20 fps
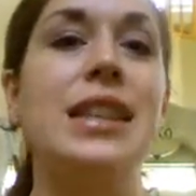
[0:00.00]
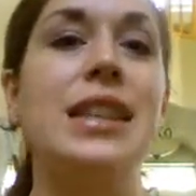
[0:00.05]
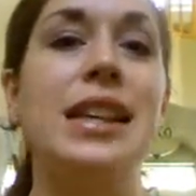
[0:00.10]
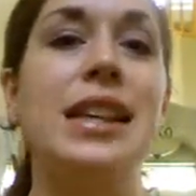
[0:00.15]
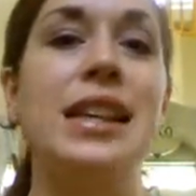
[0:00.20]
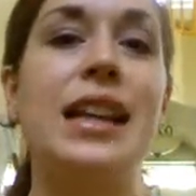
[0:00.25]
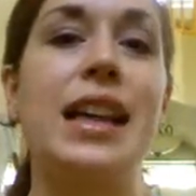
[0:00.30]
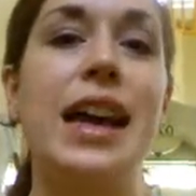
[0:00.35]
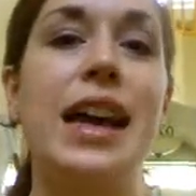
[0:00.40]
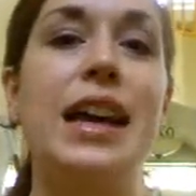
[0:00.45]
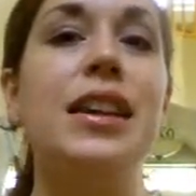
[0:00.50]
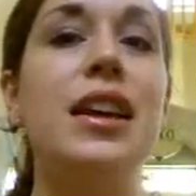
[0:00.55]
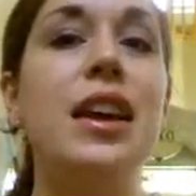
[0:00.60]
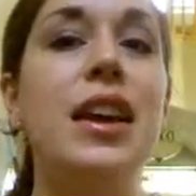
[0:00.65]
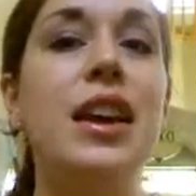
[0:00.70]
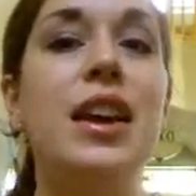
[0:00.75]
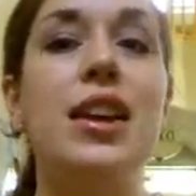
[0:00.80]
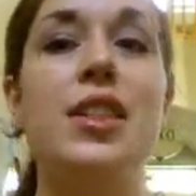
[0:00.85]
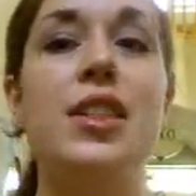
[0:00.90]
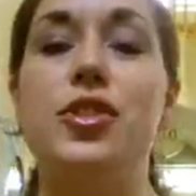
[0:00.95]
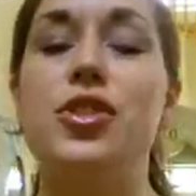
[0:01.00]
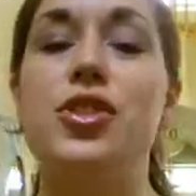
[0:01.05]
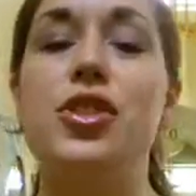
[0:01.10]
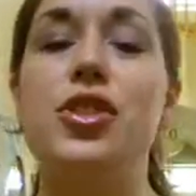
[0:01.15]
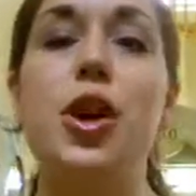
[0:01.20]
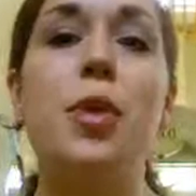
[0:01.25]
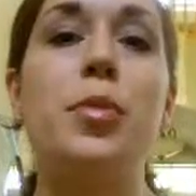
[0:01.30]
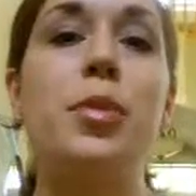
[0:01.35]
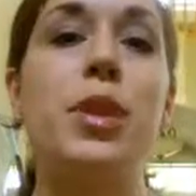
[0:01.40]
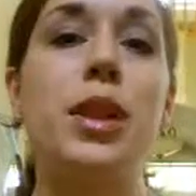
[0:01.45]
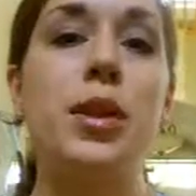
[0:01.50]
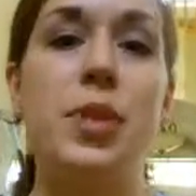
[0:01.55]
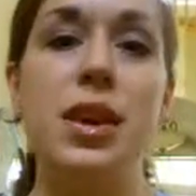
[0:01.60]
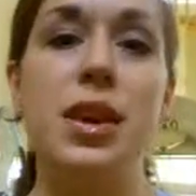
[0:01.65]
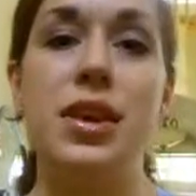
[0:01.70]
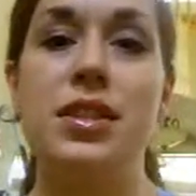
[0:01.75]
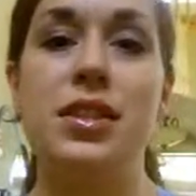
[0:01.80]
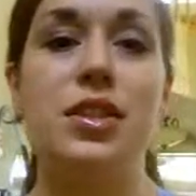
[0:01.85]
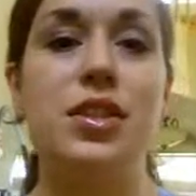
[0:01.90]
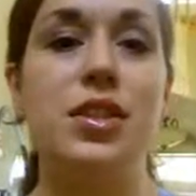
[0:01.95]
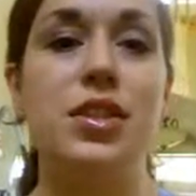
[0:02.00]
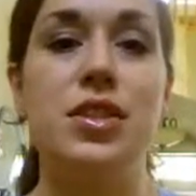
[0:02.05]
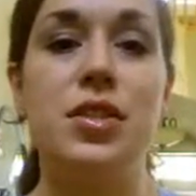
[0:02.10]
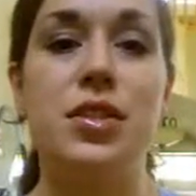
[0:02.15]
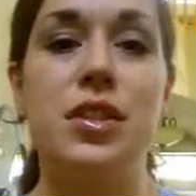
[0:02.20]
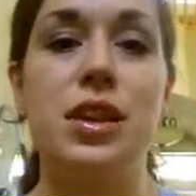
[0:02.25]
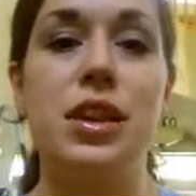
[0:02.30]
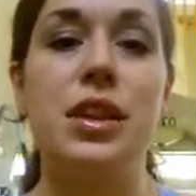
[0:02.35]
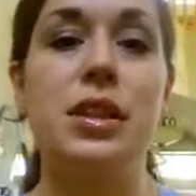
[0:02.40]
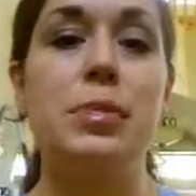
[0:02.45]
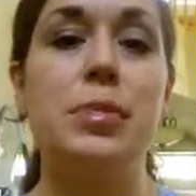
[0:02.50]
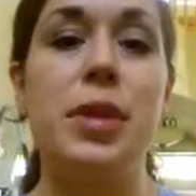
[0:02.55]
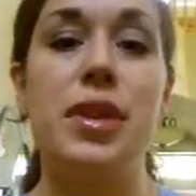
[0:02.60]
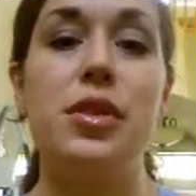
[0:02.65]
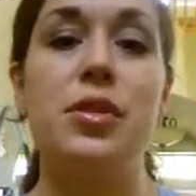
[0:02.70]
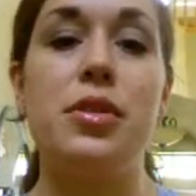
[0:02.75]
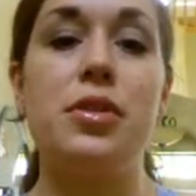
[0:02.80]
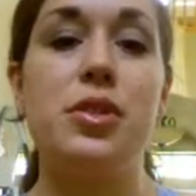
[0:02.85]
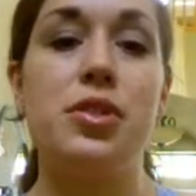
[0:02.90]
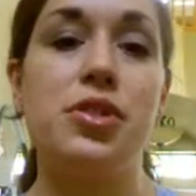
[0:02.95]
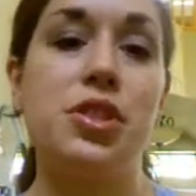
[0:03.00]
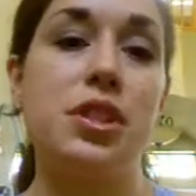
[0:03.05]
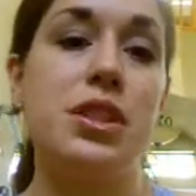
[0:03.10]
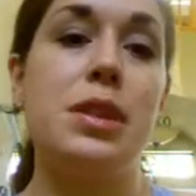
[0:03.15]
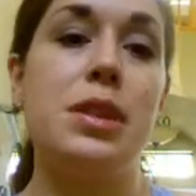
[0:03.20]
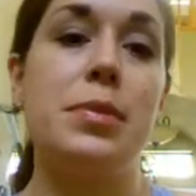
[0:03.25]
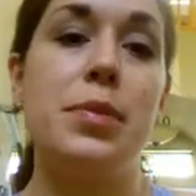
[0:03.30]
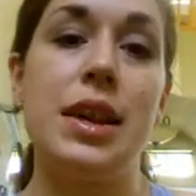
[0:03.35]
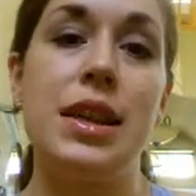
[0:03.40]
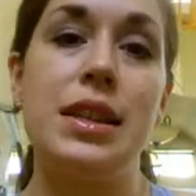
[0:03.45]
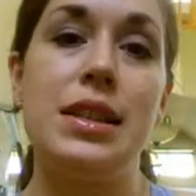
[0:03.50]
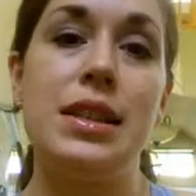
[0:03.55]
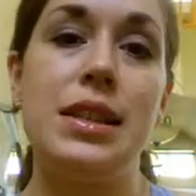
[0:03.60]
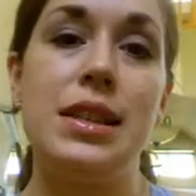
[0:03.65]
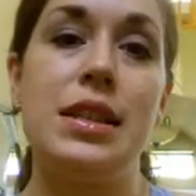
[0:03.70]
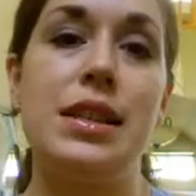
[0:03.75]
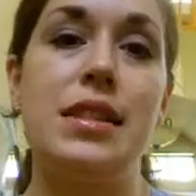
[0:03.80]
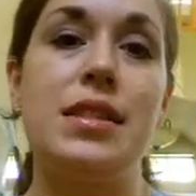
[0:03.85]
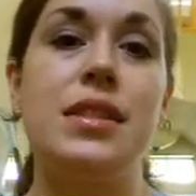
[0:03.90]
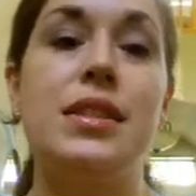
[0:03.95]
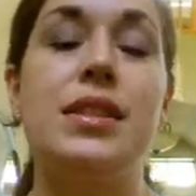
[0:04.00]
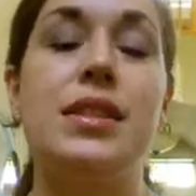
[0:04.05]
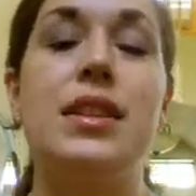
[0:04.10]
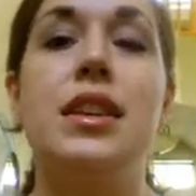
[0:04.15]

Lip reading: And again, there's so many ways that you can do this, but those are just some ideas